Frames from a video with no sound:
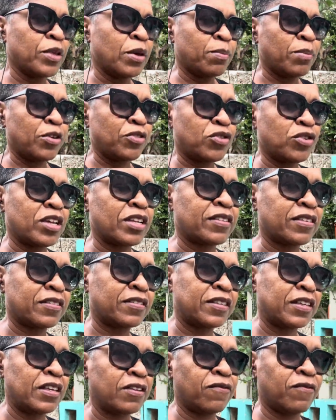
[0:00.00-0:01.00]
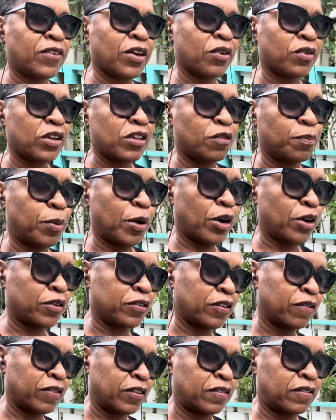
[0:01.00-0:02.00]
But you get to see various parts
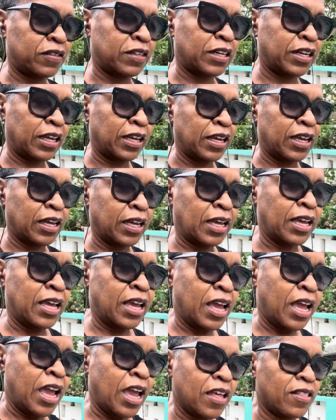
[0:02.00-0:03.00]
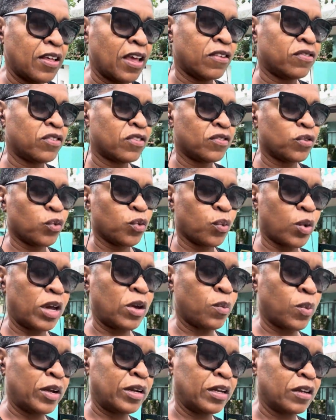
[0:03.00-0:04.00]
of the city, and that's just a
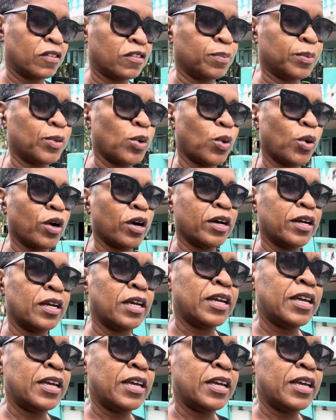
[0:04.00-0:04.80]
great way to explore.